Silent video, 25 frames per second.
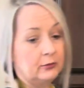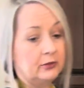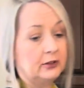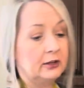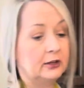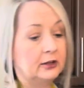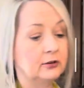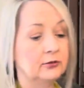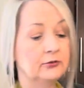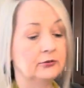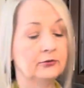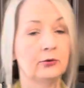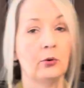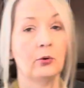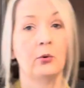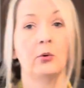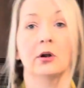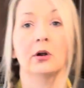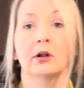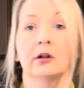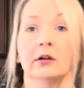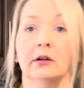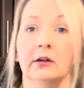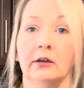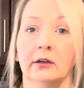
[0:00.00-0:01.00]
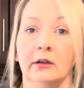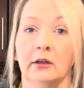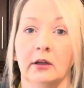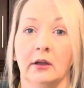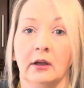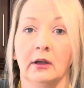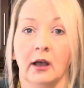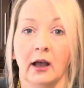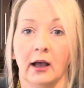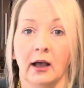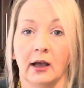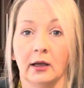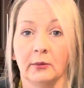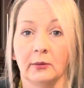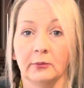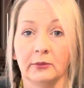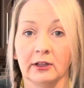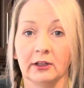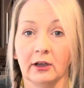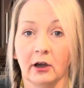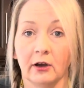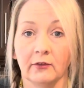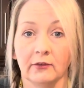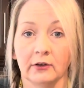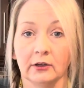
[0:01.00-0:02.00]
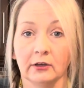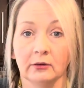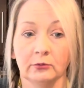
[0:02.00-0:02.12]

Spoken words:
thing for the oven.